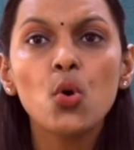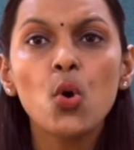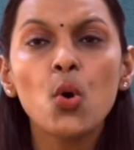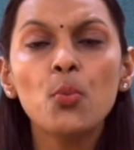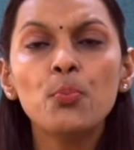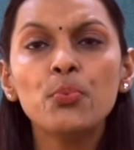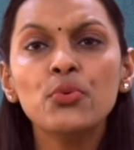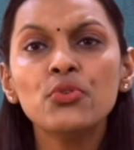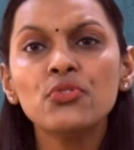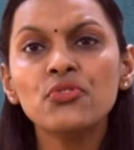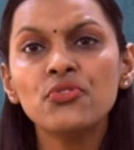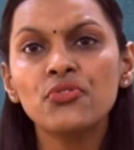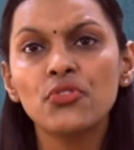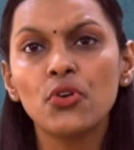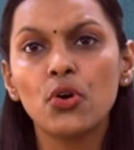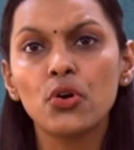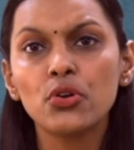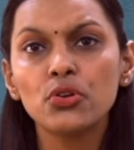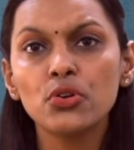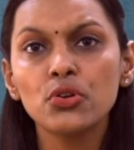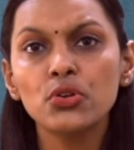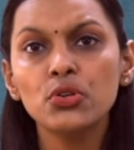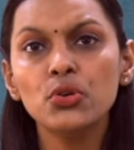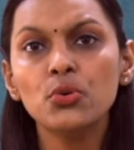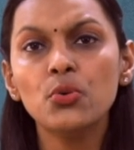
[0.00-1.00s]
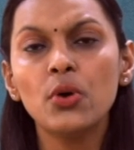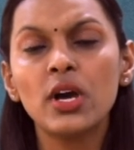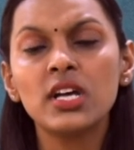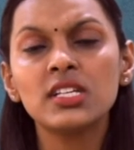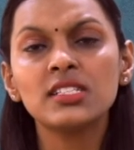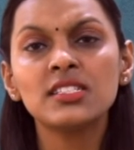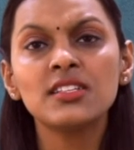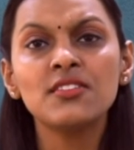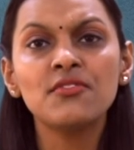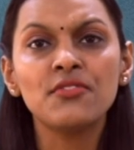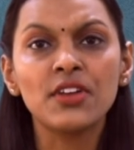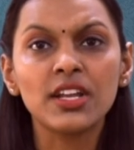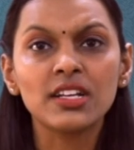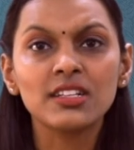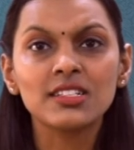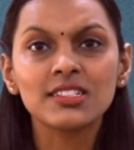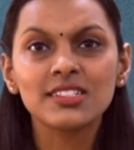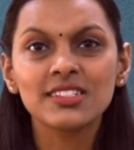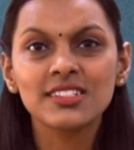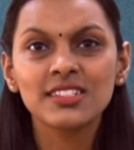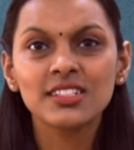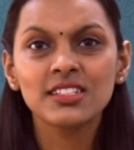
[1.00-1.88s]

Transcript: open for you as a vet?